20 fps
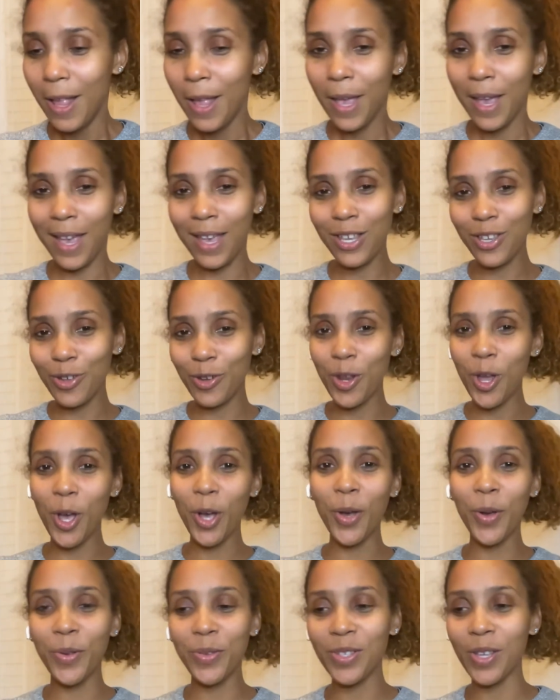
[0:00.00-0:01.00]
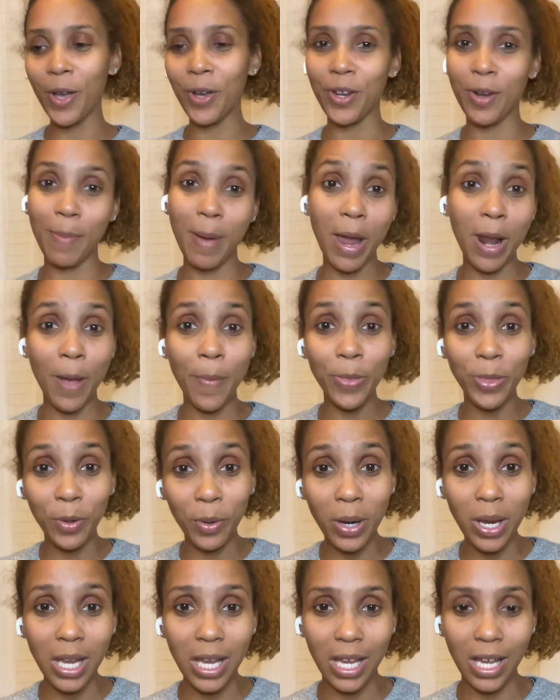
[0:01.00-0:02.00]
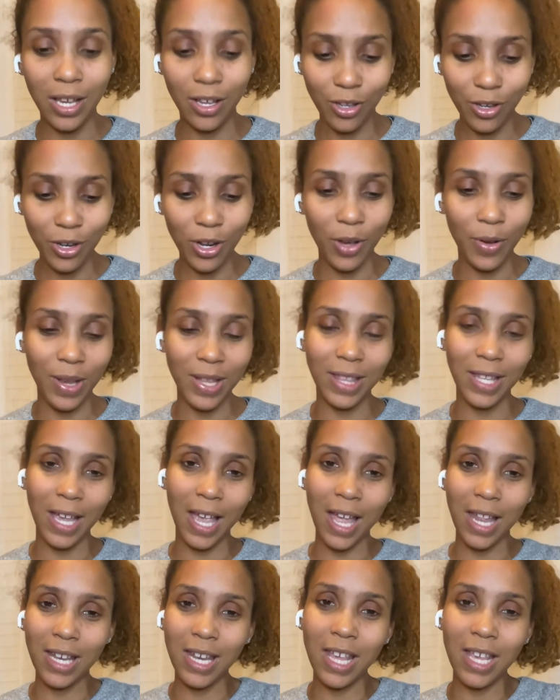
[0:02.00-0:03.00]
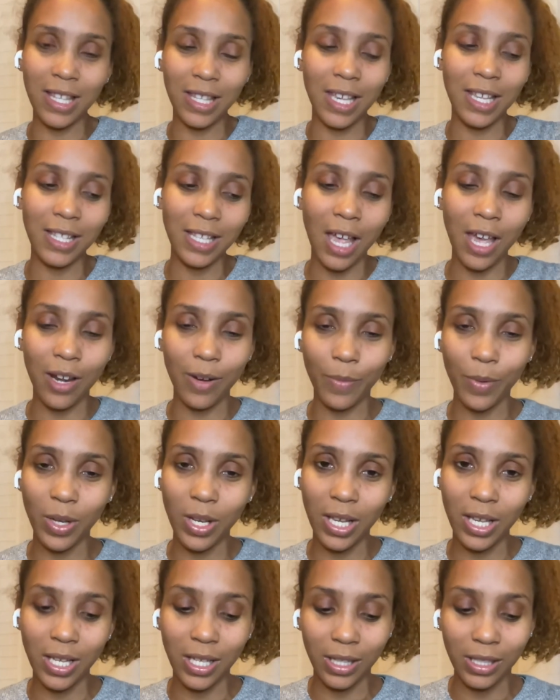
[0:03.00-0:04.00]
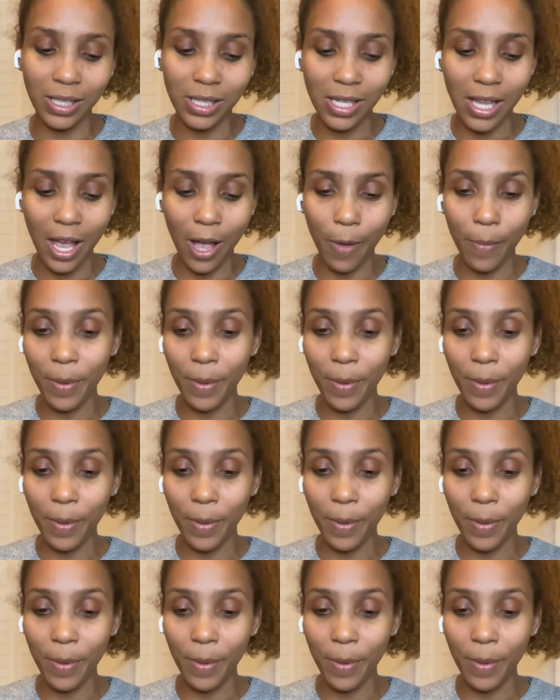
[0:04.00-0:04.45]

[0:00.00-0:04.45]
you know, talking about I'm 3, you know, it's kind of ridiculous now.